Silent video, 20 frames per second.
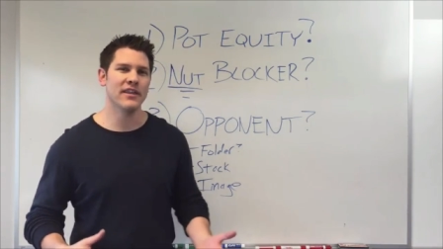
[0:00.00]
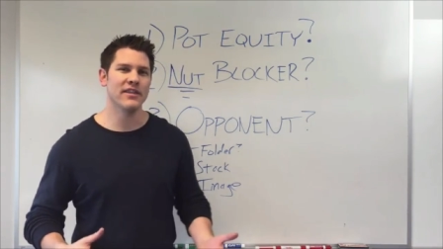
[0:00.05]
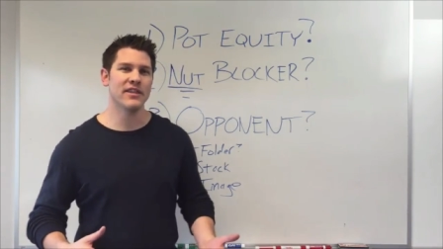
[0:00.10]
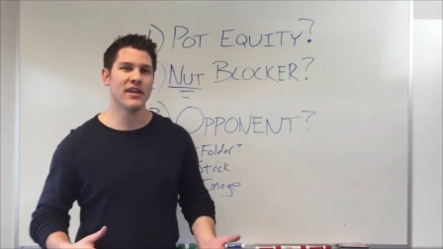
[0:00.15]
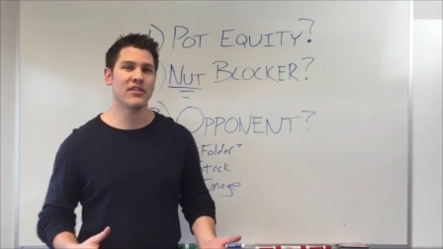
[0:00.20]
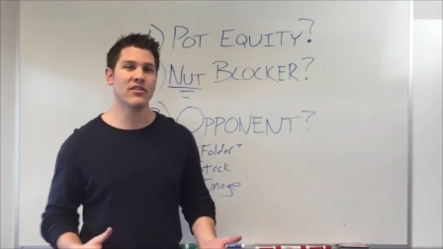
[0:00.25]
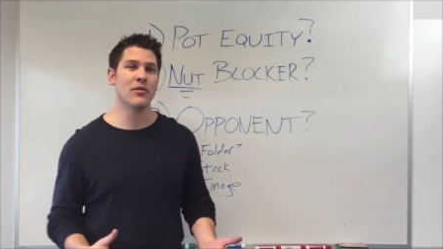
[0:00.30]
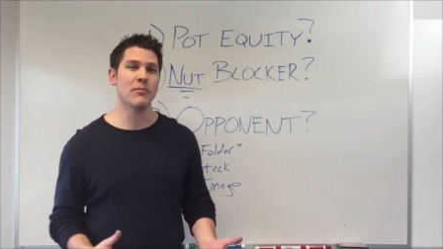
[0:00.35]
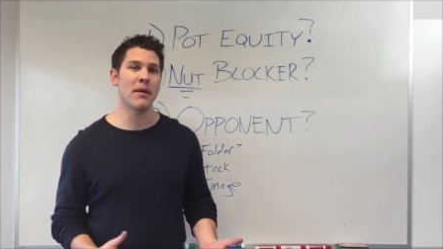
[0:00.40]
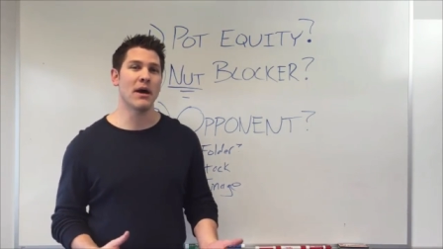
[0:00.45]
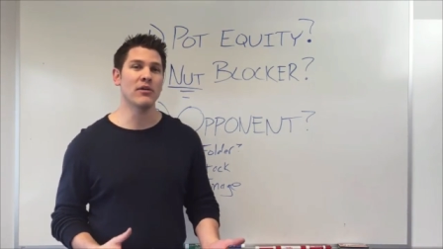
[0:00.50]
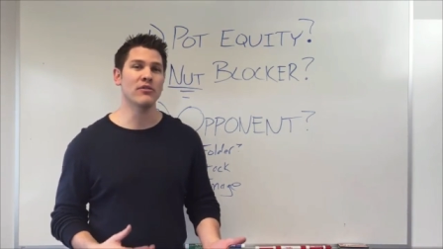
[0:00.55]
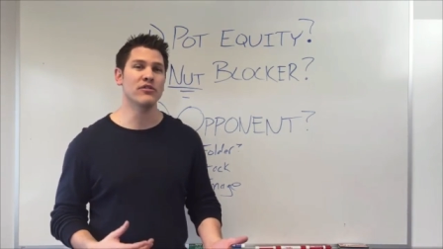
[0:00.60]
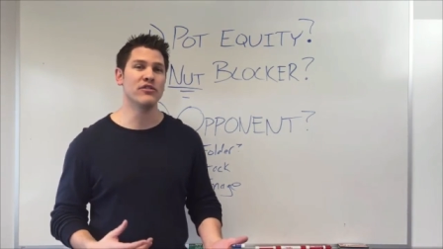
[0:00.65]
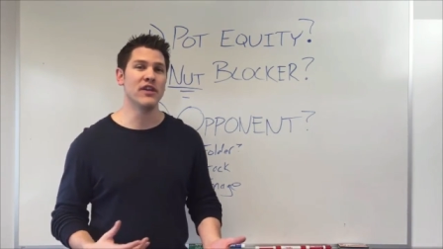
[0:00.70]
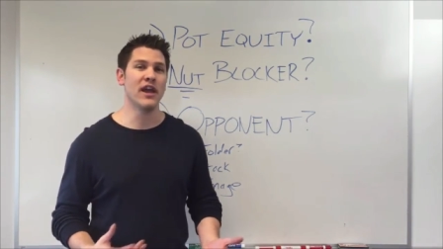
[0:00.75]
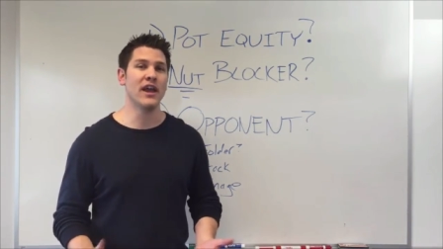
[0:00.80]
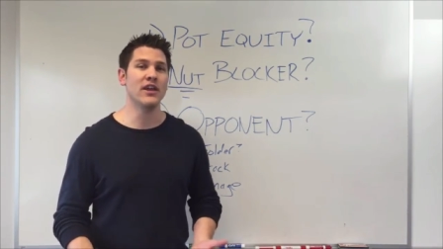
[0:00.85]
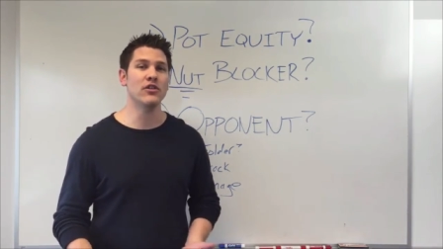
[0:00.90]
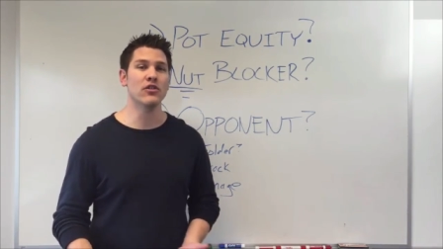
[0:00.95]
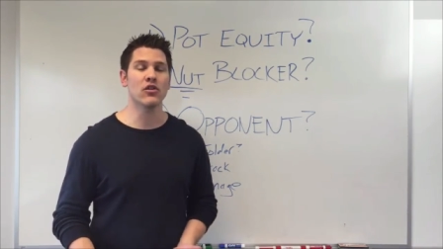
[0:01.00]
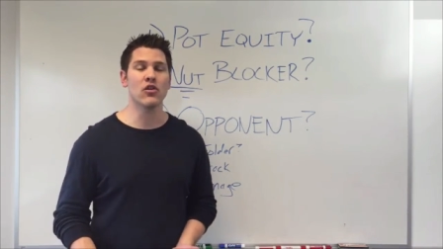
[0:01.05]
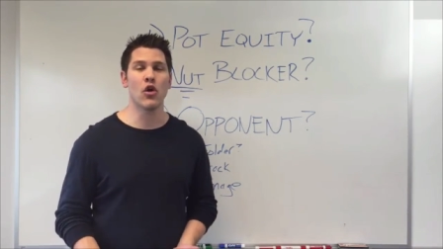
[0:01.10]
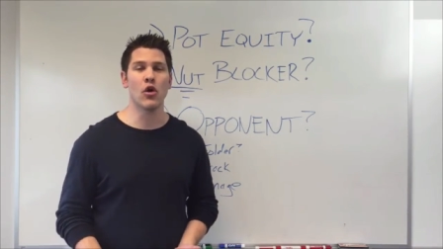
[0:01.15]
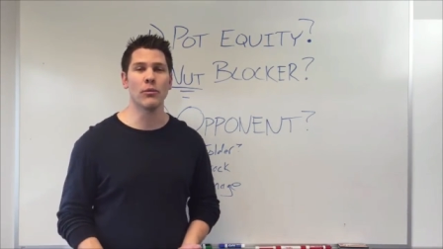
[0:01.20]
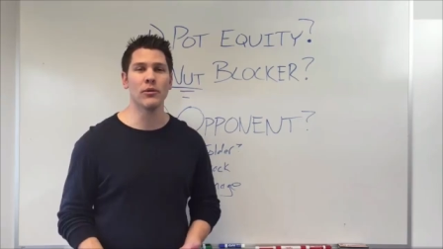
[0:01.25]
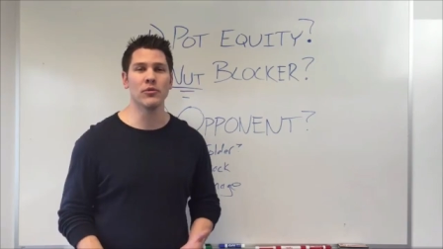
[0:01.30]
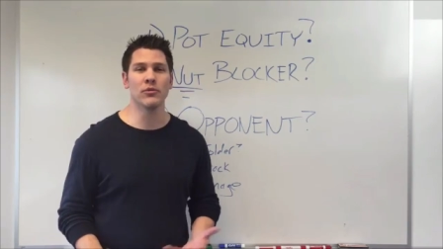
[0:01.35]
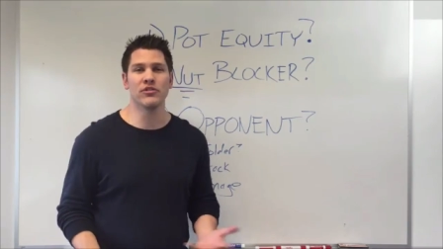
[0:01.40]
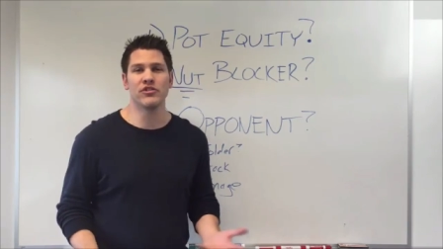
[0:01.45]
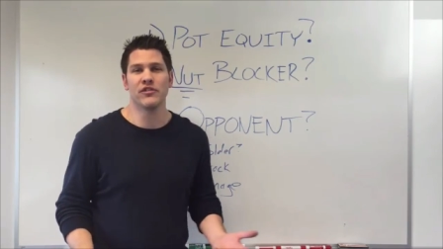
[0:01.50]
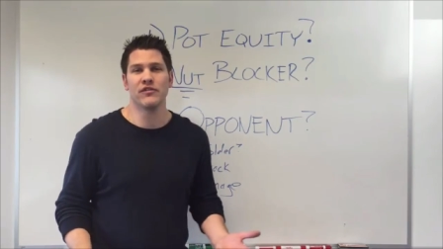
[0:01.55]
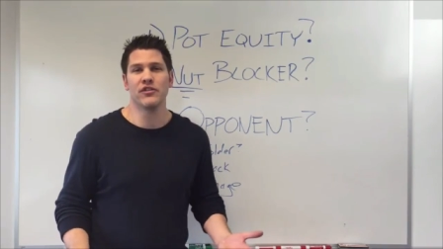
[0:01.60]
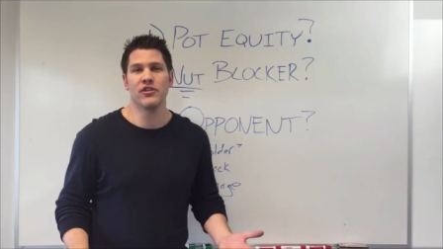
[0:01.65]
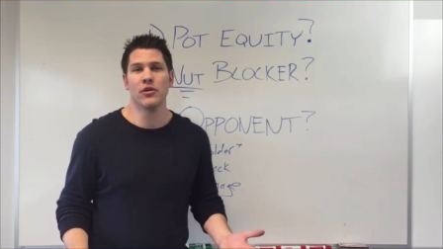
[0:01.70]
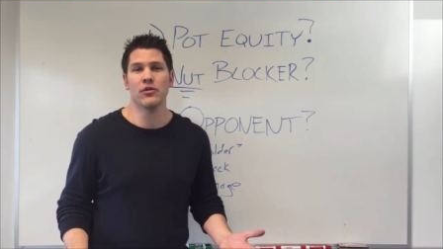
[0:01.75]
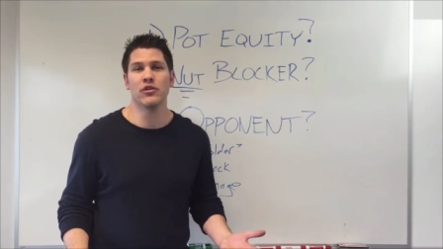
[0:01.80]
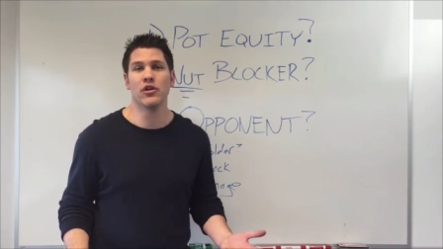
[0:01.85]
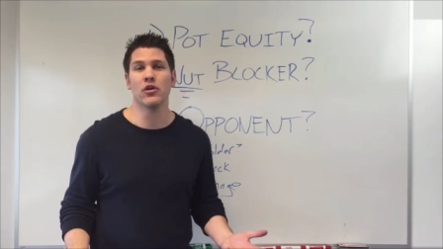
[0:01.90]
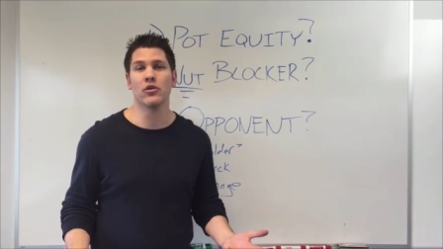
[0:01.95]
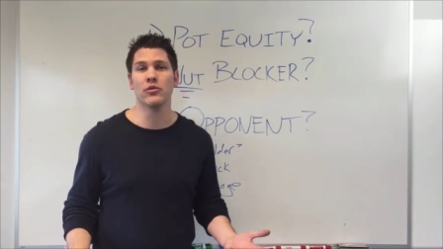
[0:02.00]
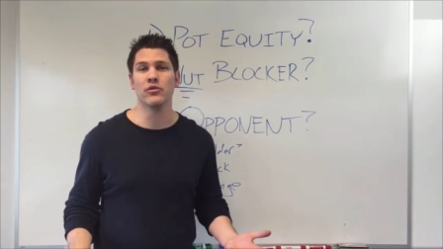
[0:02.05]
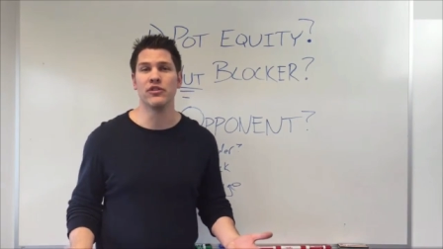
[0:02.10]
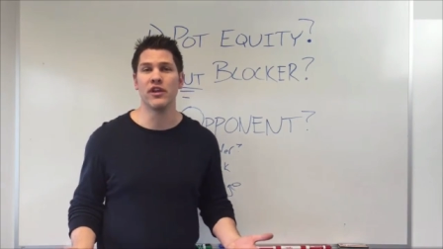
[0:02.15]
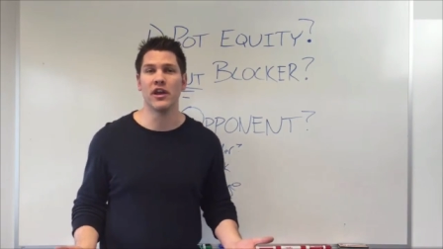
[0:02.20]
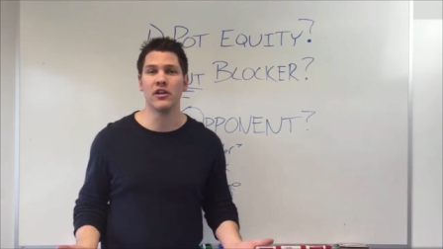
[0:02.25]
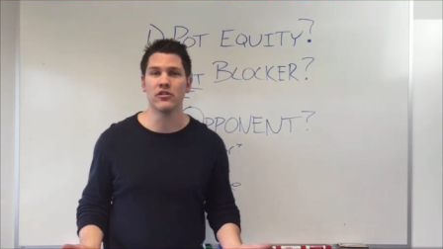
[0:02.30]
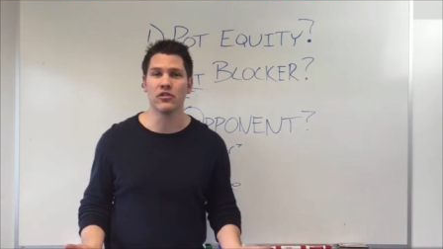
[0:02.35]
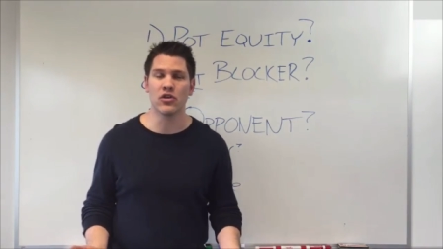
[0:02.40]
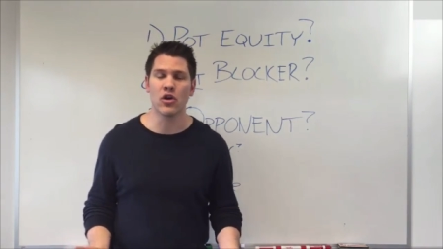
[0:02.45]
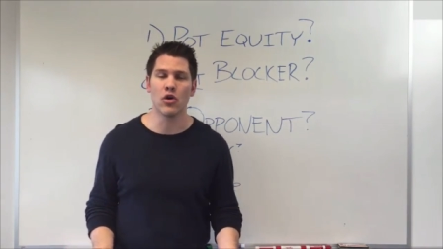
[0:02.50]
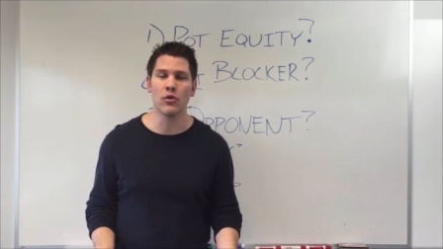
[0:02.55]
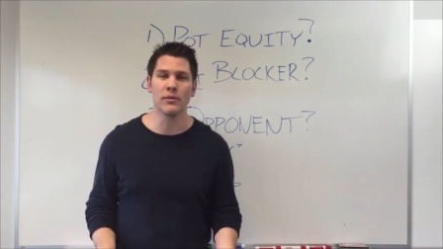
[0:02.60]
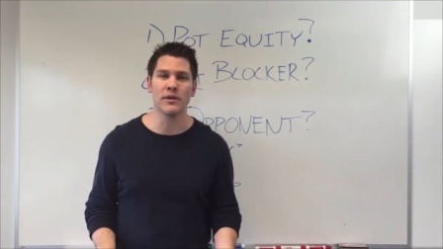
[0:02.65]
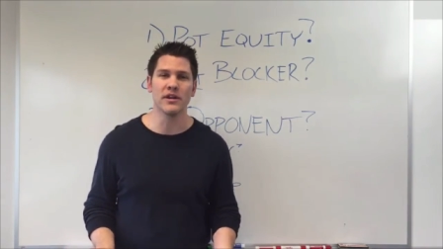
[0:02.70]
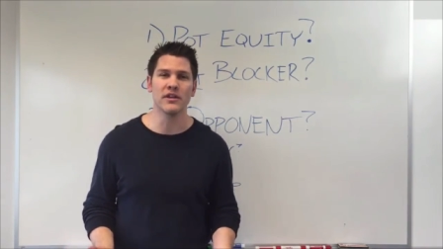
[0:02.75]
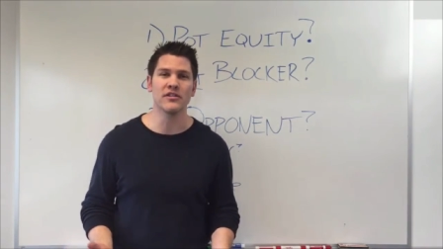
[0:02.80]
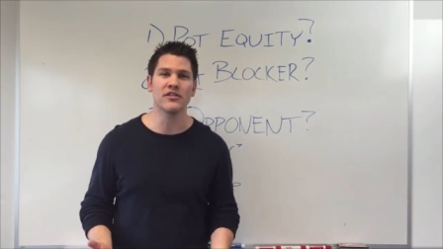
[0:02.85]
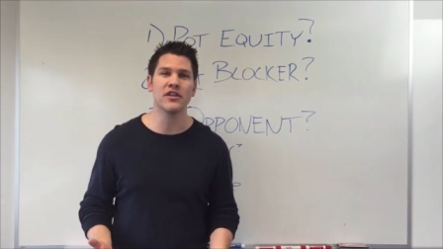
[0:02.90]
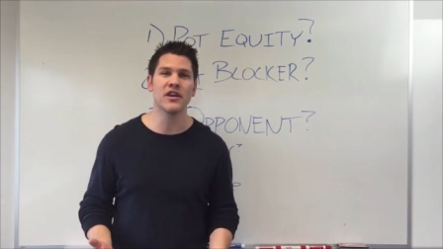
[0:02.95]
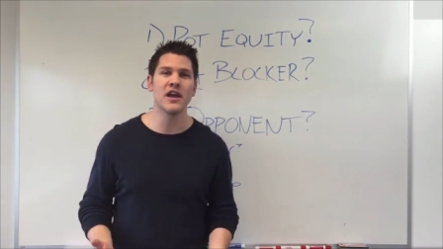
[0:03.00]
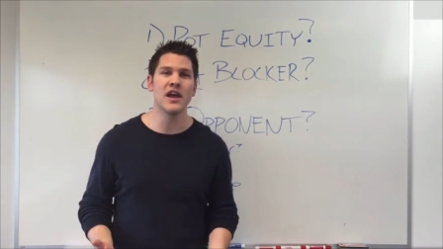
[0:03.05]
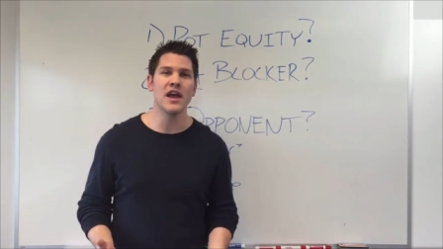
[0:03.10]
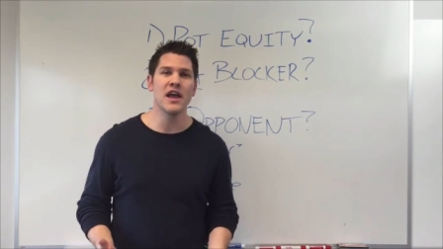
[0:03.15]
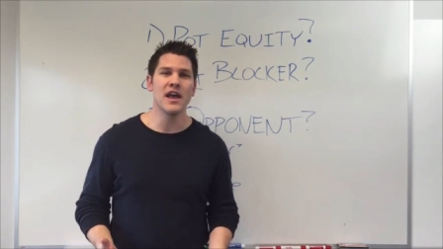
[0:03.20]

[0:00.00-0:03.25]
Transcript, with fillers: that's about Daniel Colman, which if you don't know who Daniel Colman is,